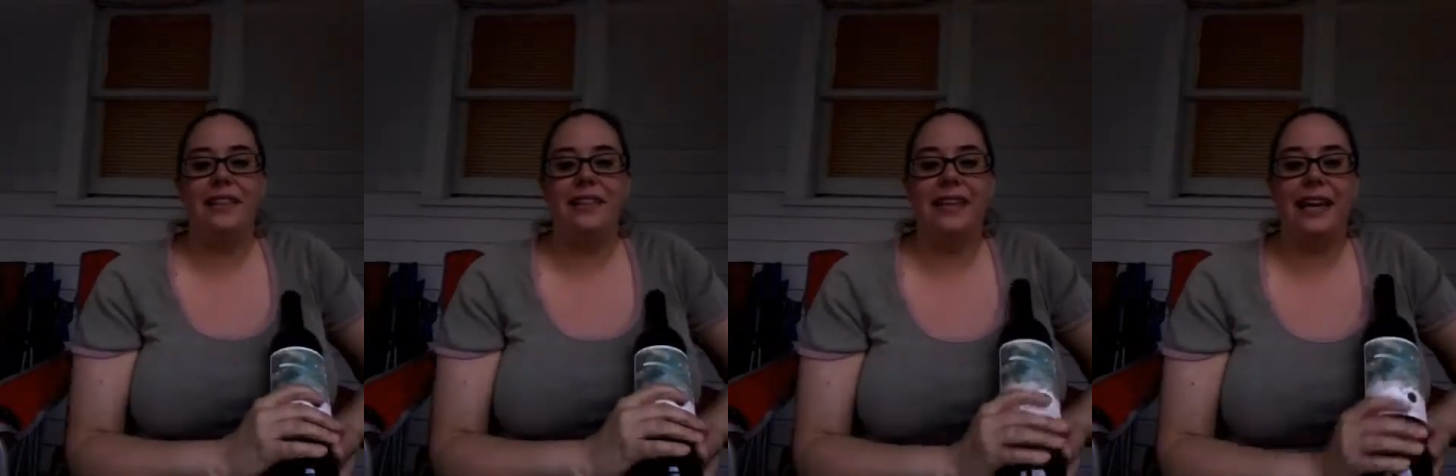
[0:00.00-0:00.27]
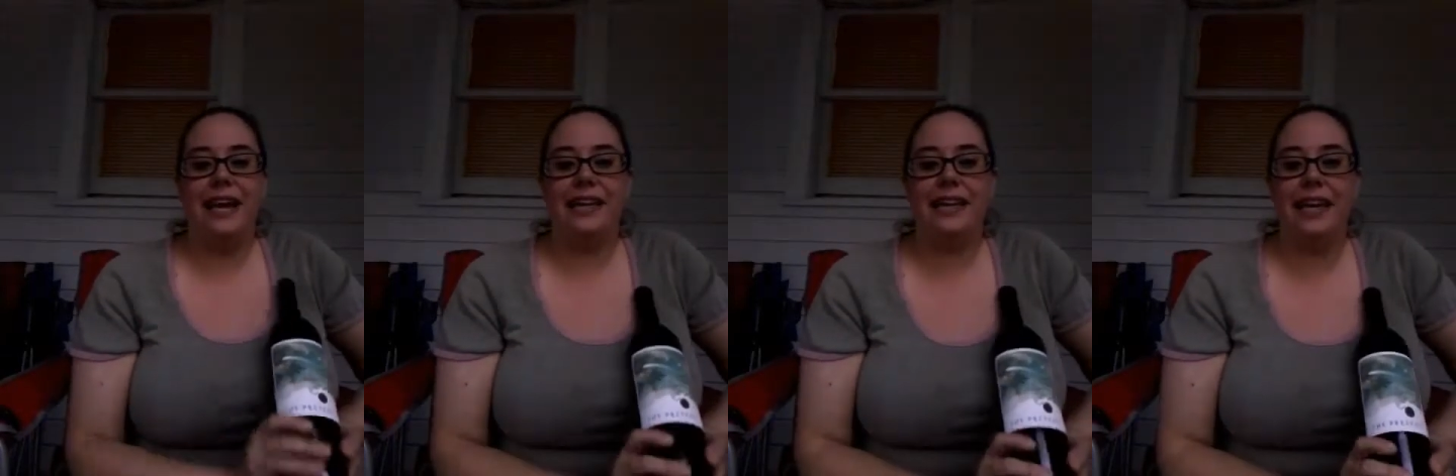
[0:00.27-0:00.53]

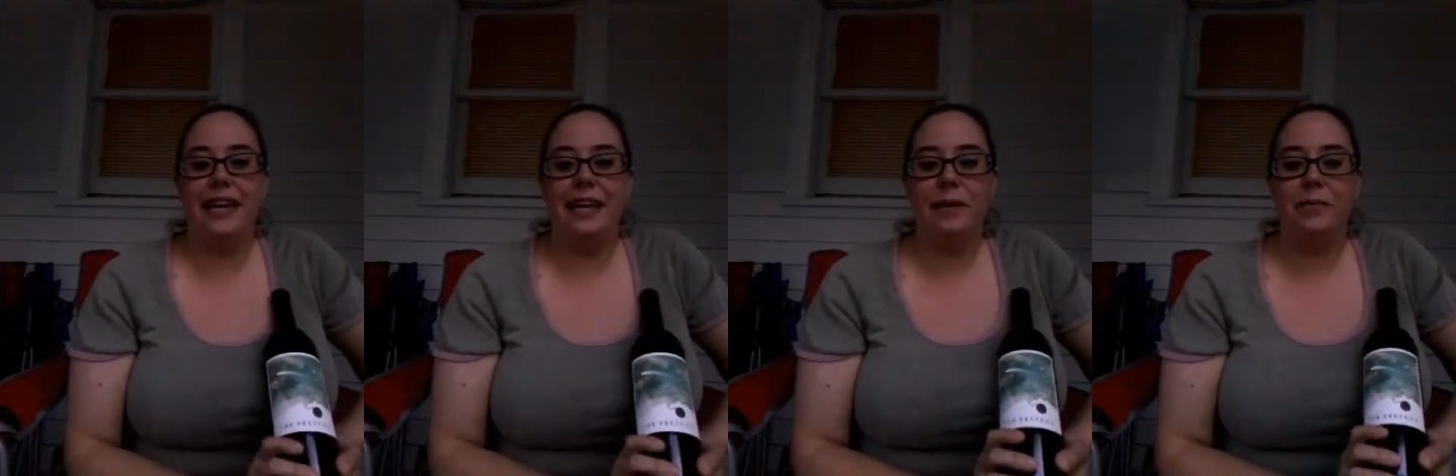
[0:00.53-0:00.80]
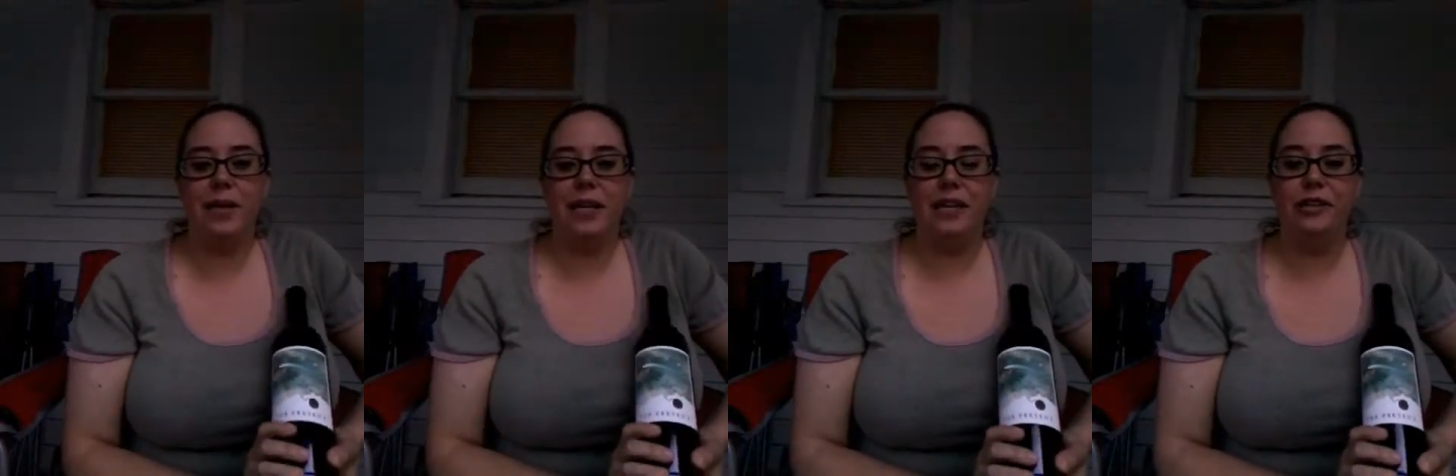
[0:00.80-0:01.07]
that
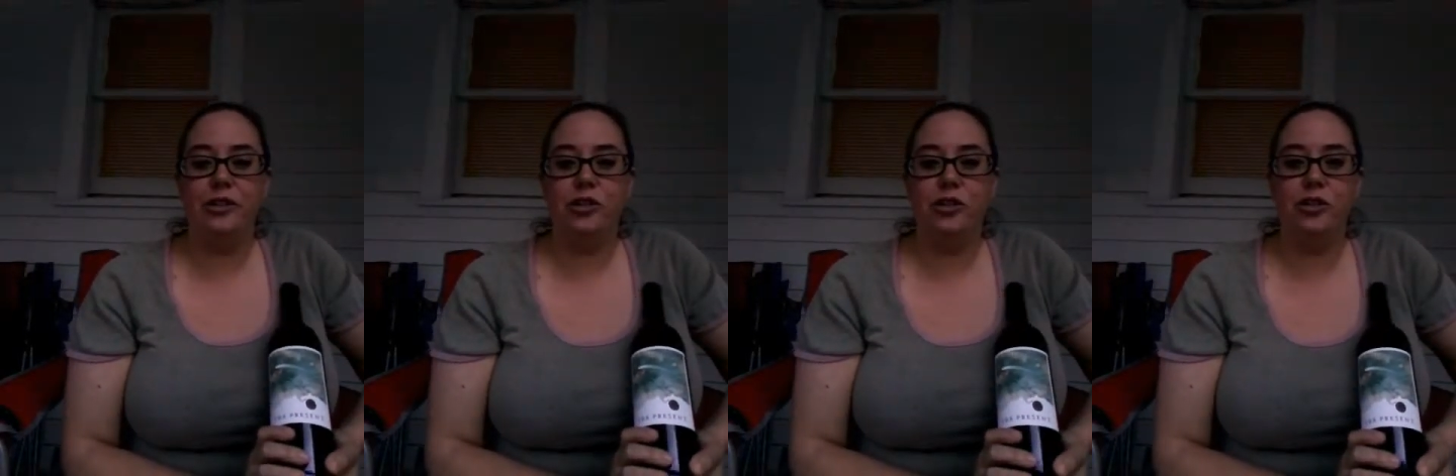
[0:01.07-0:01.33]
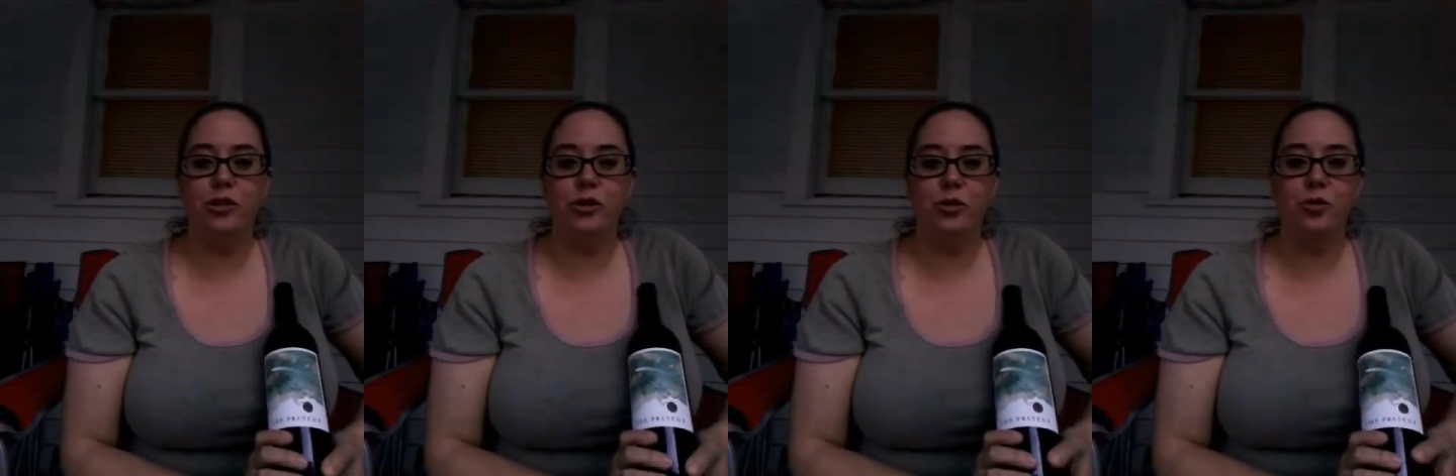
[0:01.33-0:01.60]
came
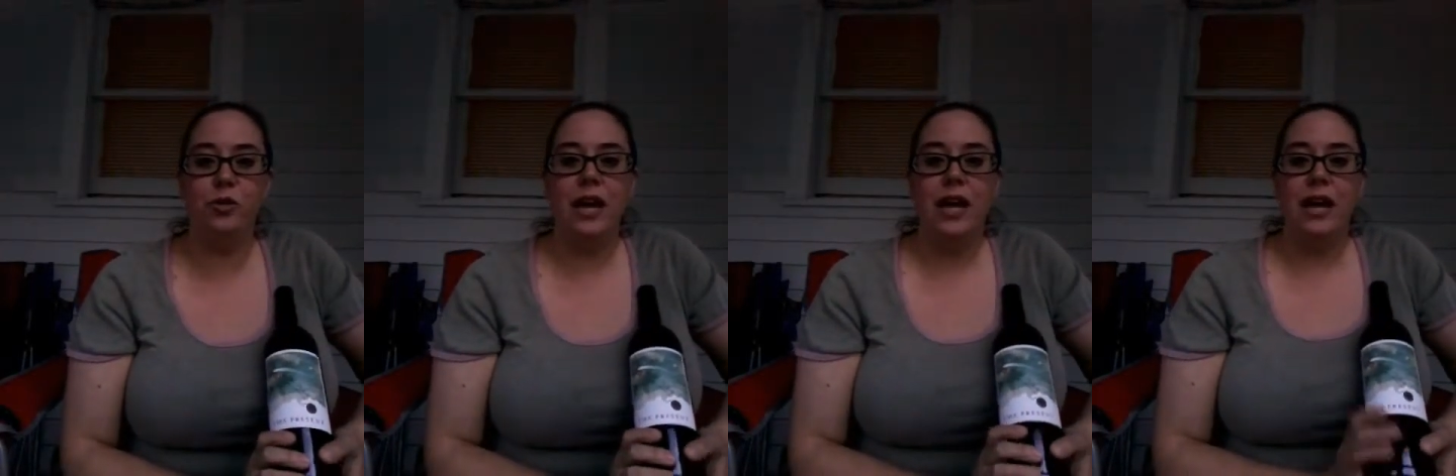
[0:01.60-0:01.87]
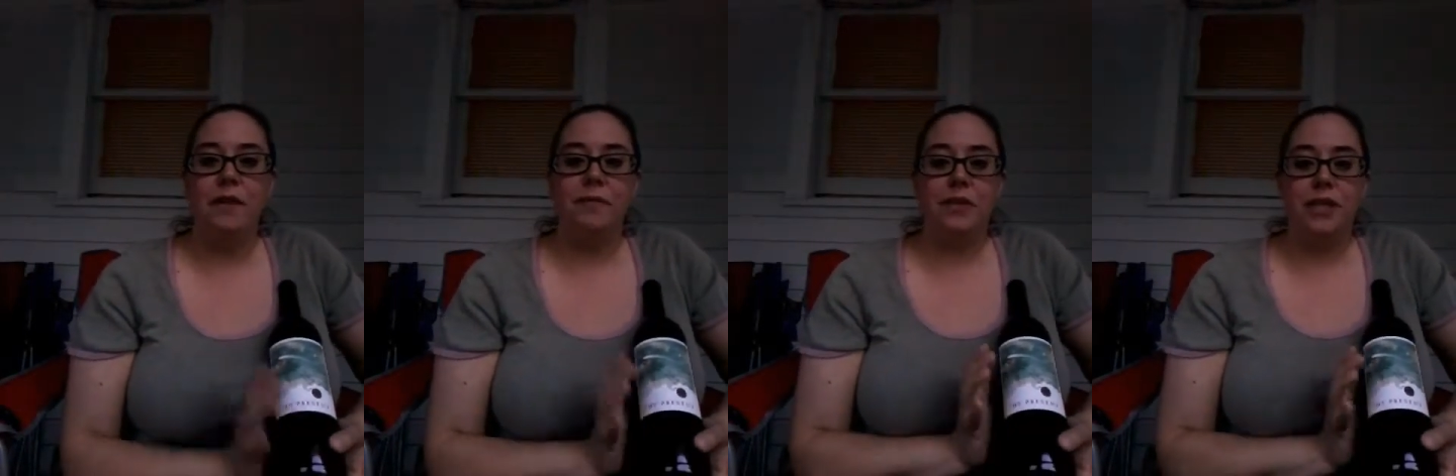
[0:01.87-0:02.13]
into
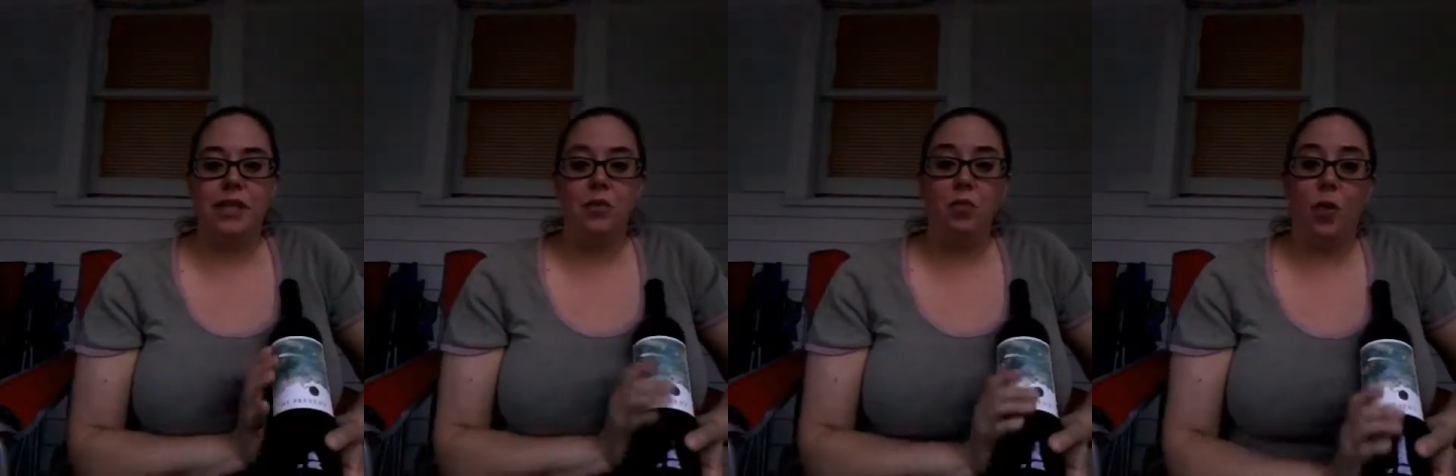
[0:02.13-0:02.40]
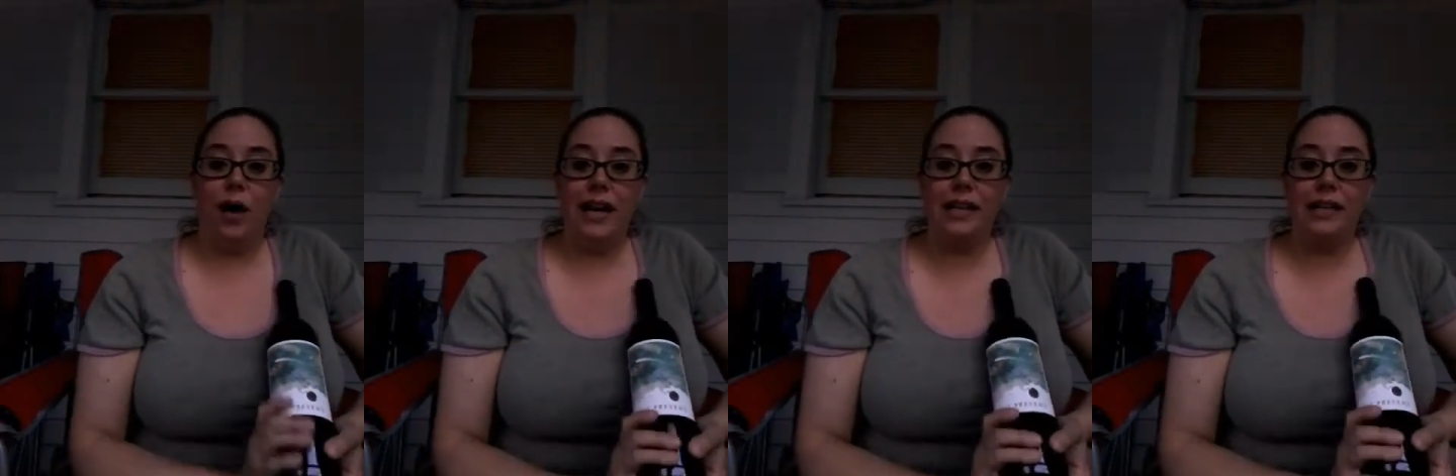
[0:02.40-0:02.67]
the
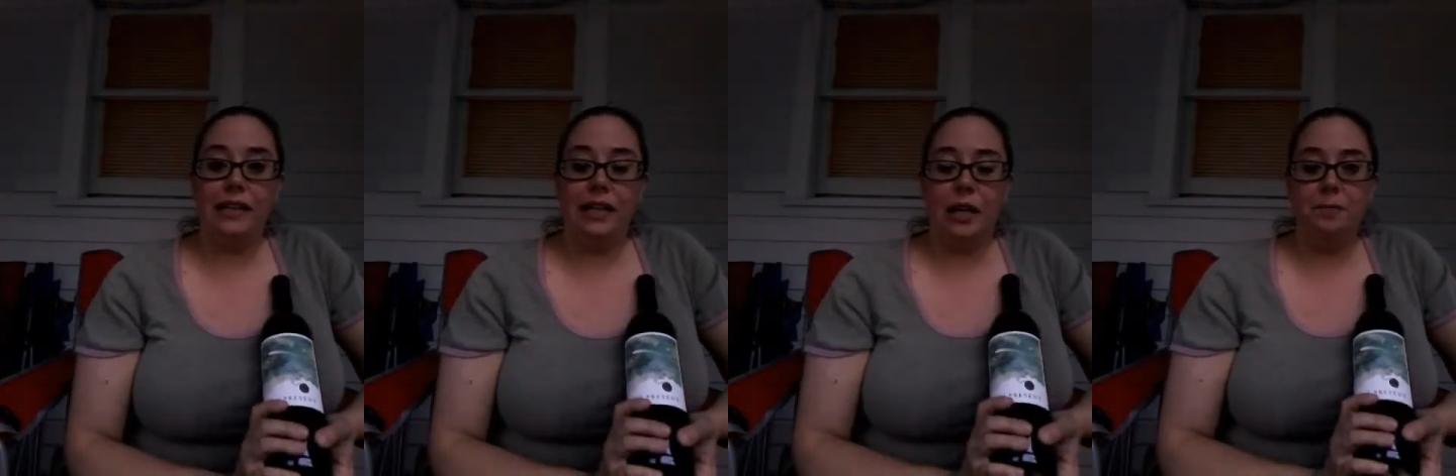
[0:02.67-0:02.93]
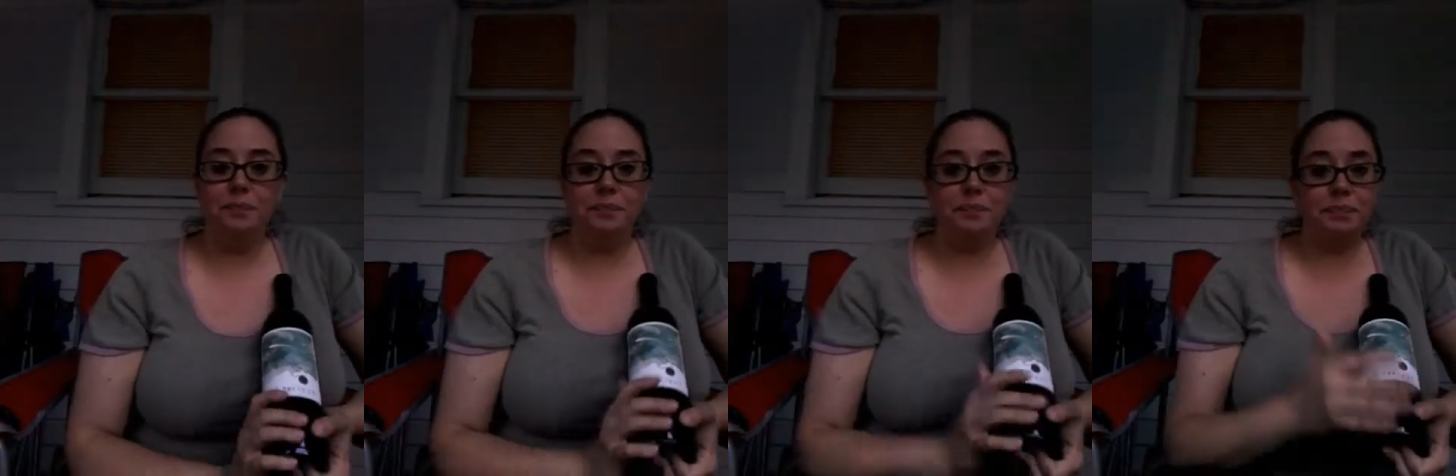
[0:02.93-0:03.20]
wine
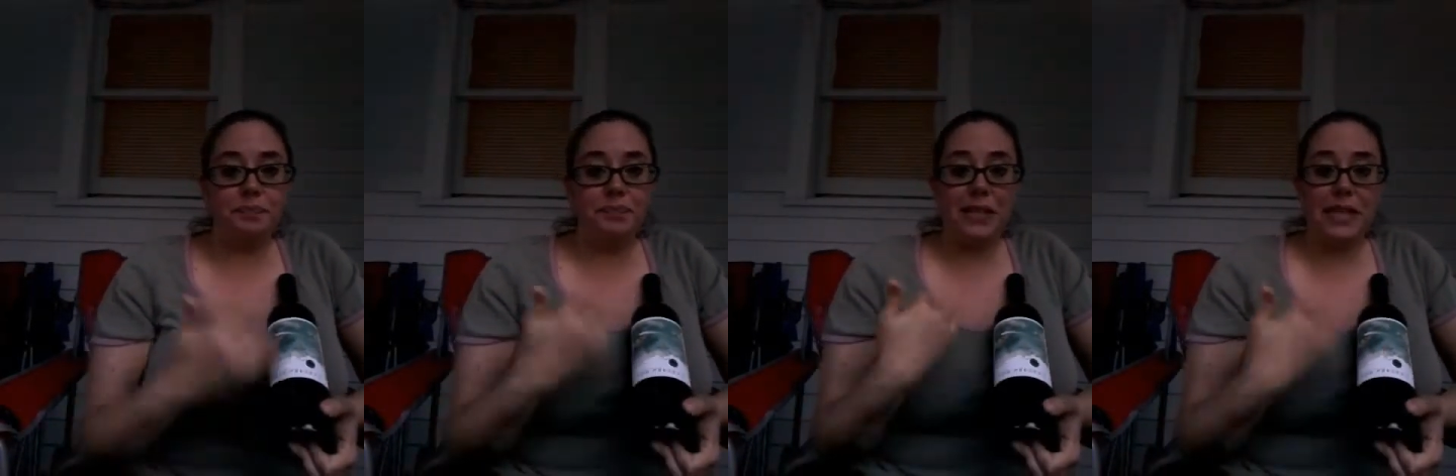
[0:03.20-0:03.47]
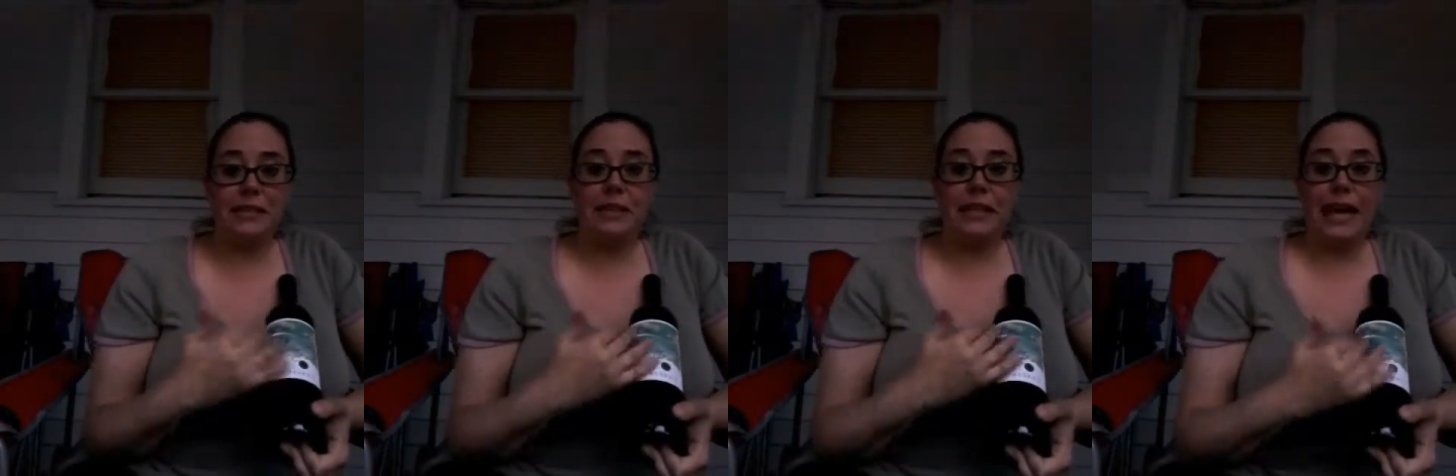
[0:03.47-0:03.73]
club in the